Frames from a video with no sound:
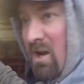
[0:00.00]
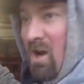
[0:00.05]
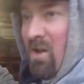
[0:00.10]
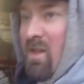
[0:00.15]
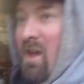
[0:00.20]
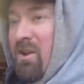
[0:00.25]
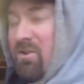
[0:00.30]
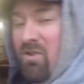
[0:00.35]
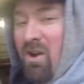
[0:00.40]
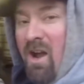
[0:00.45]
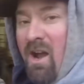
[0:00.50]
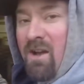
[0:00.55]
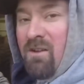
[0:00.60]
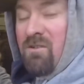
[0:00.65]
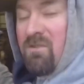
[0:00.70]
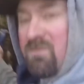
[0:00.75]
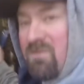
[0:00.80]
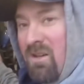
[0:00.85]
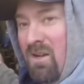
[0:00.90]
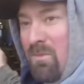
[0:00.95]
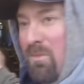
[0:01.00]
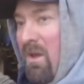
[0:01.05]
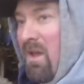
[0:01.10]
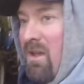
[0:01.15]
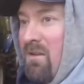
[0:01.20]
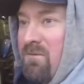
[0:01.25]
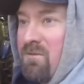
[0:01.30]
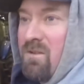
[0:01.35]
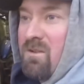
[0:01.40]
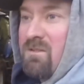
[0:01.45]
how that tractor is going to
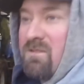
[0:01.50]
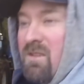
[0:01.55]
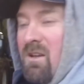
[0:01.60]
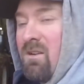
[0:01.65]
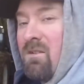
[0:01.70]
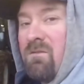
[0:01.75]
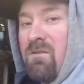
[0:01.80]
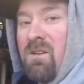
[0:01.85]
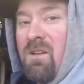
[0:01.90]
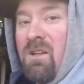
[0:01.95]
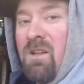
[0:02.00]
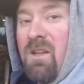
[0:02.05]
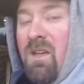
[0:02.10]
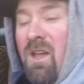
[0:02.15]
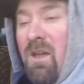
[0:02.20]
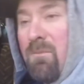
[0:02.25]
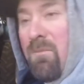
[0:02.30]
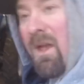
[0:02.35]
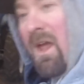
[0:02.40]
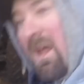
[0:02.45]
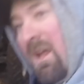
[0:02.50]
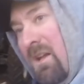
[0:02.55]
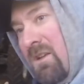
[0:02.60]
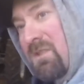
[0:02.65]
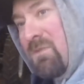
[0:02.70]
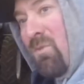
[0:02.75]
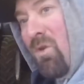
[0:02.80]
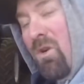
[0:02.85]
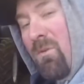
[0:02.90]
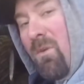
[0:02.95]
pay for itself and make
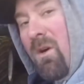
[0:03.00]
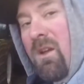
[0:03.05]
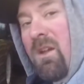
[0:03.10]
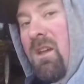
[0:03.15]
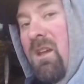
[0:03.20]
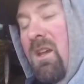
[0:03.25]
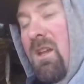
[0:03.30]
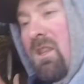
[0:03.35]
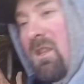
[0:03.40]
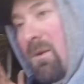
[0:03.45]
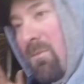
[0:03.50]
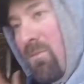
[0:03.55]
us more money in the